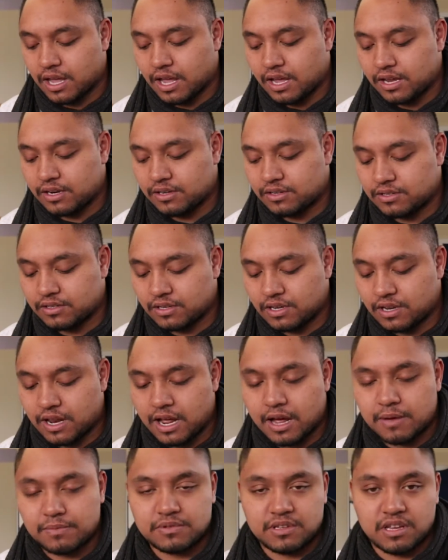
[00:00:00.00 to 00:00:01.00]
and it
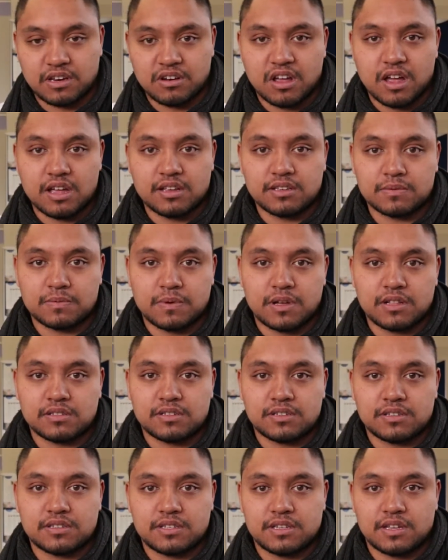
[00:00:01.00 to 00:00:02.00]
helps at night as
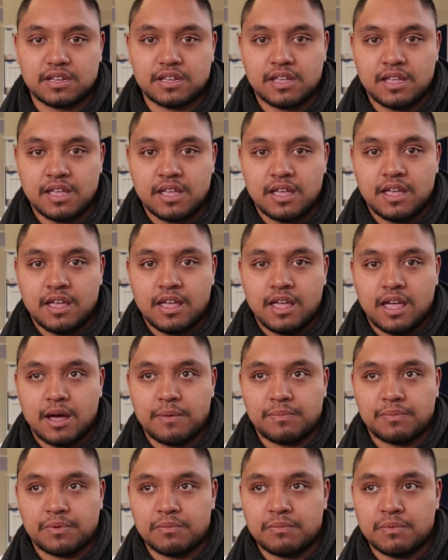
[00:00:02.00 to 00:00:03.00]
well, just to
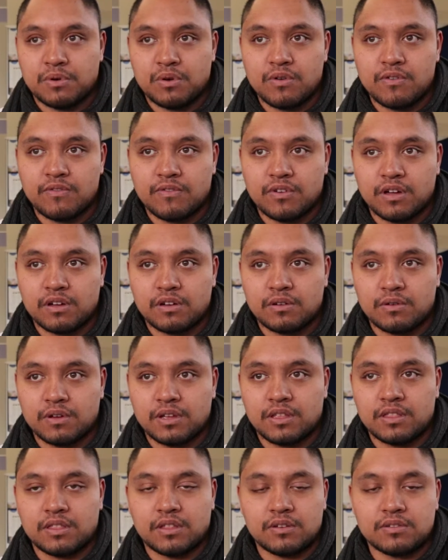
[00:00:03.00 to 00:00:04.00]
help you maneuver
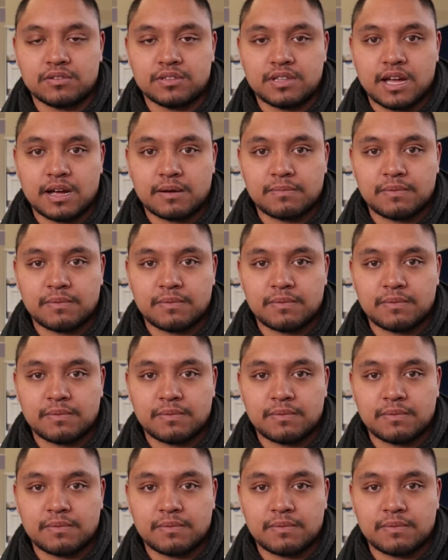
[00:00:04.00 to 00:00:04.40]
in those dark